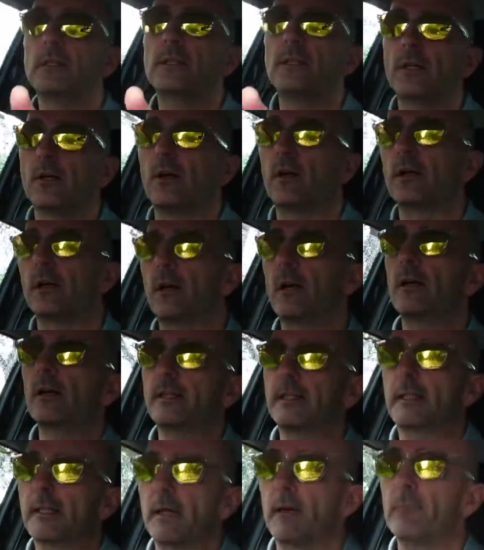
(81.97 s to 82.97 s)
you know,
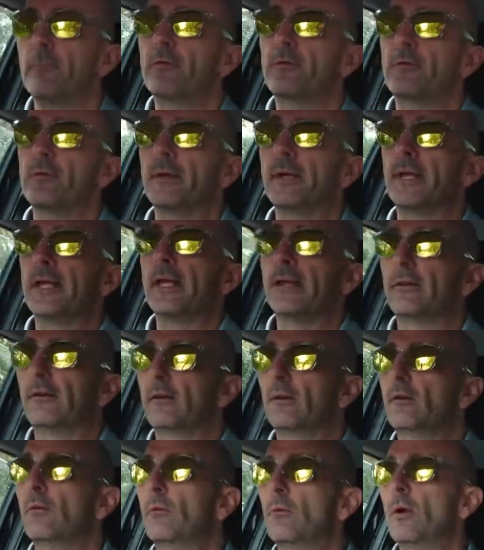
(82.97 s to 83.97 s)
I come from an
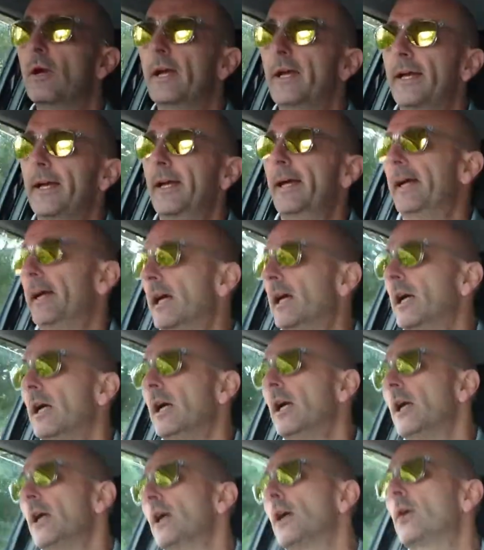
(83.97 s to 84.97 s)
era where
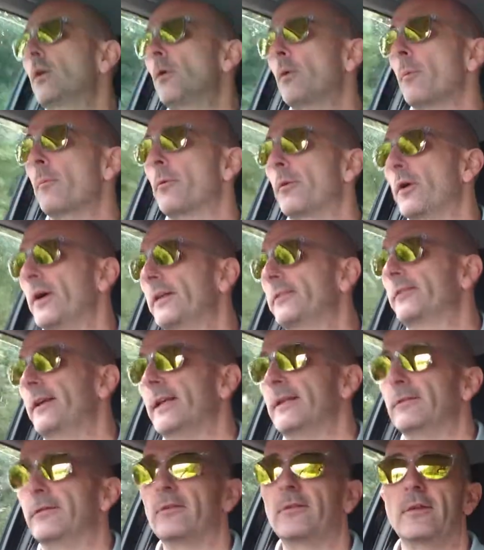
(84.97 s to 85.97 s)
corporate
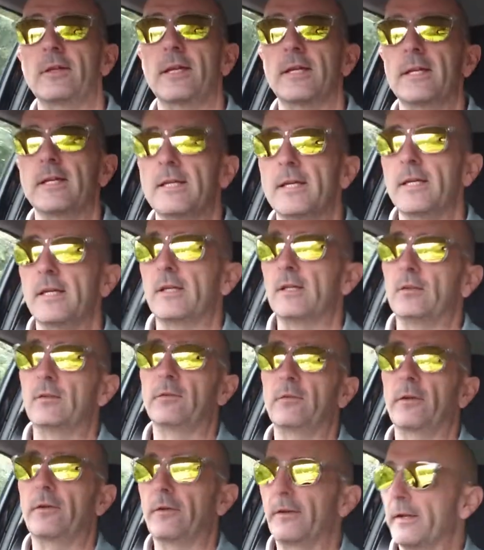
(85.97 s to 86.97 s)
identity is
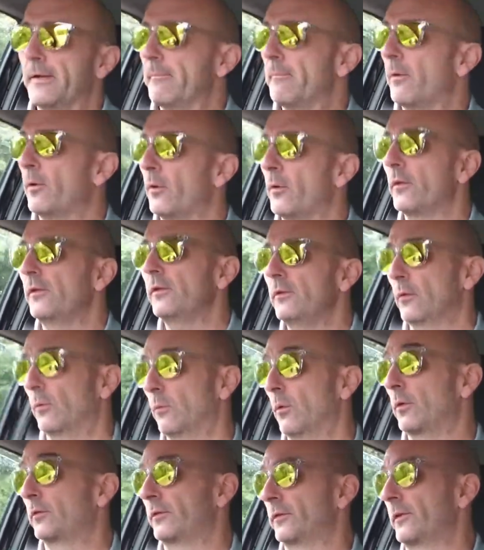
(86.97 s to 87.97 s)
very important, or
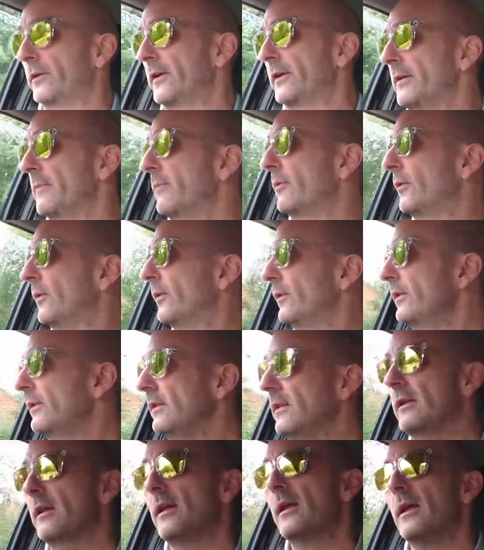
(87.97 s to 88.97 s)
was very important.
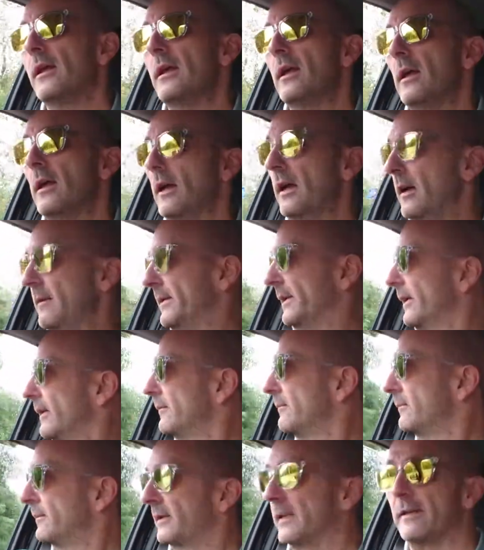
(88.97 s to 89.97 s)

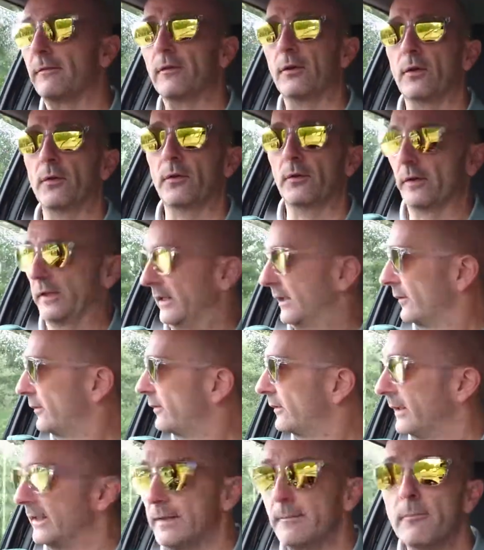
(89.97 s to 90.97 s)
Believe it or not, it is
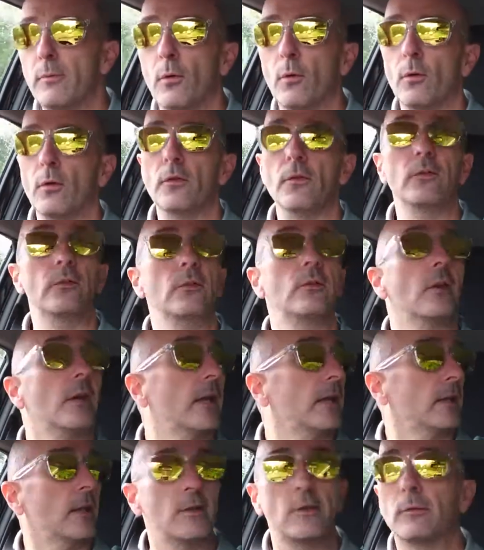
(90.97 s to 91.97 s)
still important
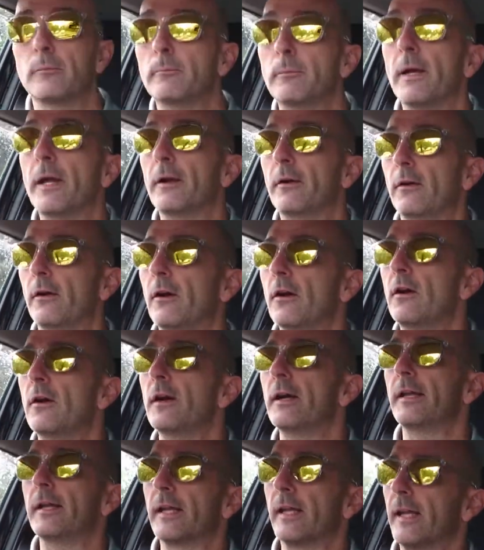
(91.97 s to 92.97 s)
today. They're just better at
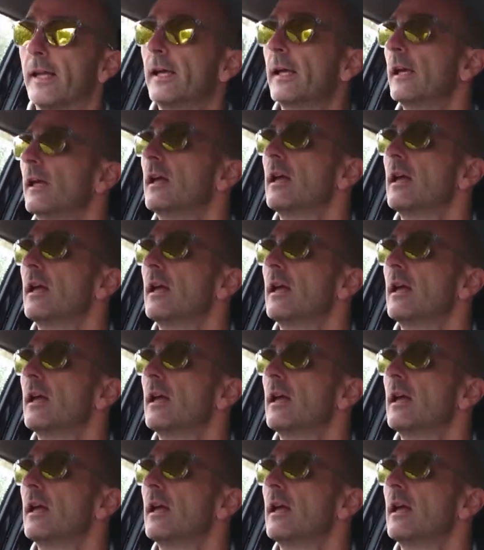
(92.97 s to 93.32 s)
hiding it.